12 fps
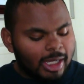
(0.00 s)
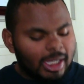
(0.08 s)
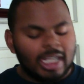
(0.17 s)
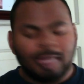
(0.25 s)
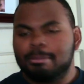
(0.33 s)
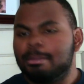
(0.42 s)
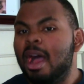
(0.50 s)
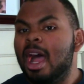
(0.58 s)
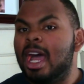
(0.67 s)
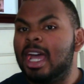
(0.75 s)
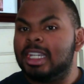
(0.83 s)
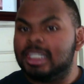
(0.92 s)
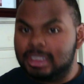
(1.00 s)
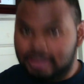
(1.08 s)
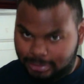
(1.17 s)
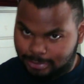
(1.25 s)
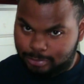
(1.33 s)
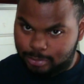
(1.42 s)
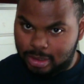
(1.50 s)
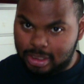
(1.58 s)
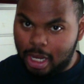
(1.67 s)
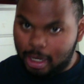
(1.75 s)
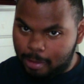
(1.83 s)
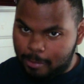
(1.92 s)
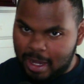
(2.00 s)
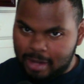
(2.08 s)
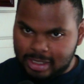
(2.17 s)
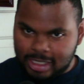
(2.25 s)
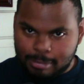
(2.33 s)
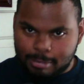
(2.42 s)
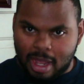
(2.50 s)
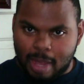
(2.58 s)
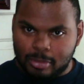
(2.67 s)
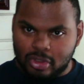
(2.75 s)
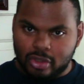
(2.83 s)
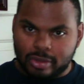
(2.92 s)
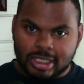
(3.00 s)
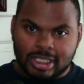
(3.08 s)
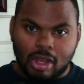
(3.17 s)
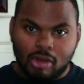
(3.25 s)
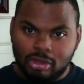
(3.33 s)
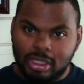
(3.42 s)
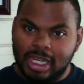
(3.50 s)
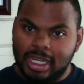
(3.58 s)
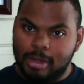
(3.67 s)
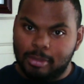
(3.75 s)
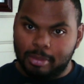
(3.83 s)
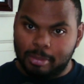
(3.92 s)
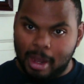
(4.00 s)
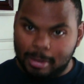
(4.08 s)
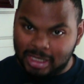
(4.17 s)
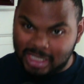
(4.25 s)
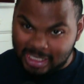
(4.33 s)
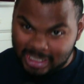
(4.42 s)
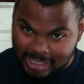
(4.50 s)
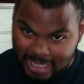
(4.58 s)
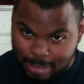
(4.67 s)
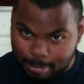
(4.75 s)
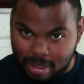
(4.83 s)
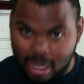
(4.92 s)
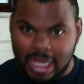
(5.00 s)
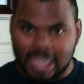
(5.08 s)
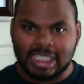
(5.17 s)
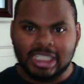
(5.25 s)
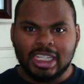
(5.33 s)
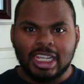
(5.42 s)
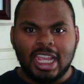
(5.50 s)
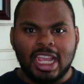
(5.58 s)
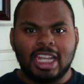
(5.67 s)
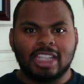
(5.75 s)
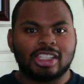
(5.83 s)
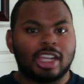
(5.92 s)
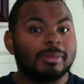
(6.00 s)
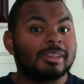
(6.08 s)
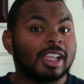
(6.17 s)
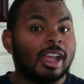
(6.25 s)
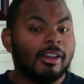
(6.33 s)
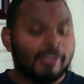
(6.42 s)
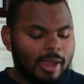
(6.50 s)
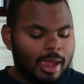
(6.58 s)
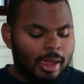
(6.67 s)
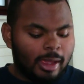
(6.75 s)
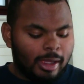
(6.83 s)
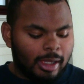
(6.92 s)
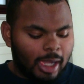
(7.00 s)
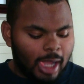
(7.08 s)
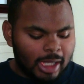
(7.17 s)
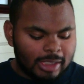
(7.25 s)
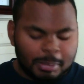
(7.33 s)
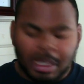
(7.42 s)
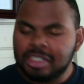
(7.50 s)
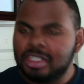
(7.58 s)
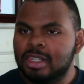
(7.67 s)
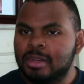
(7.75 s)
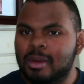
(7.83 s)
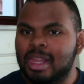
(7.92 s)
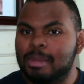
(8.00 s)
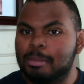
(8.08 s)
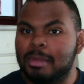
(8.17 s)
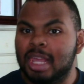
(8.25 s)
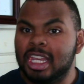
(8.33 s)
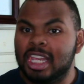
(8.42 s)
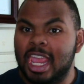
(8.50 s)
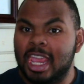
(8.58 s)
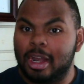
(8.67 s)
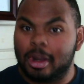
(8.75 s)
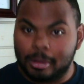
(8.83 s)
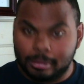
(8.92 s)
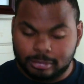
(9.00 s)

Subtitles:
Kit Bond. We'll talk about Kit Bond, Missouri's own Republican Kit Bond, in terms of expansion with Medicare.